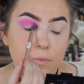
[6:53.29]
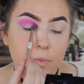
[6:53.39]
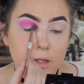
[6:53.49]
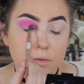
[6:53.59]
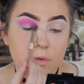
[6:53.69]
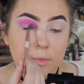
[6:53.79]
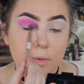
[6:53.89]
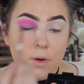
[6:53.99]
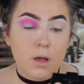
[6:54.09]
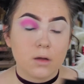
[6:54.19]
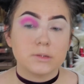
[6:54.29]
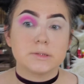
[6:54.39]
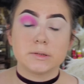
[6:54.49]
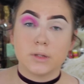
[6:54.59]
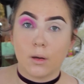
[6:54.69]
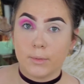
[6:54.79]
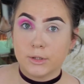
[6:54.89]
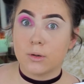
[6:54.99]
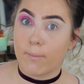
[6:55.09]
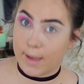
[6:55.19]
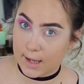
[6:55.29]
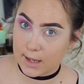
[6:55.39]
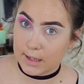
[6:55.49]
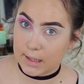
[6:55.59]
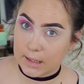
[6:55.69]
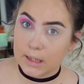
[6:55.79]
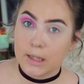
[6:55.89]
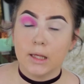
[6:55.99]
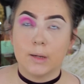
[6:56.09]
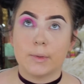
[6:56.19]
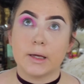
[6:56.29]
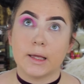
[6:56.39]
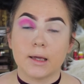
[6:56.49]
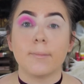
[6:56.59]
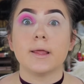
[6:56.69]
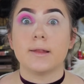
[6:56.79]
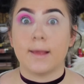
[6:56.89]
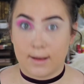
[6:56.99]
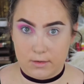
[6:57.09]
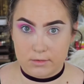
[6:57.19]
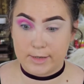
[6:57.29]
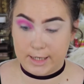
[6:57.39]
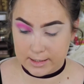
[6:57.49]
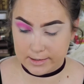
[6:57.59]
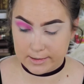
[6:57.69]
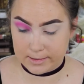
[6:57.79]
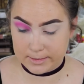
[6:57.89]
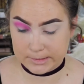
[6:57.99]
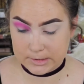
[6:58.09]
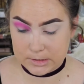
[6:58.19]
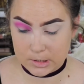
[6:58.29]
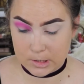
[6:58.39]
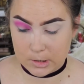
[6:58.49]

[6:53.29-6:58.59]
Like, don't get me wrong, this is gonna be dramatic, but it ain't gonna be that dramatic. So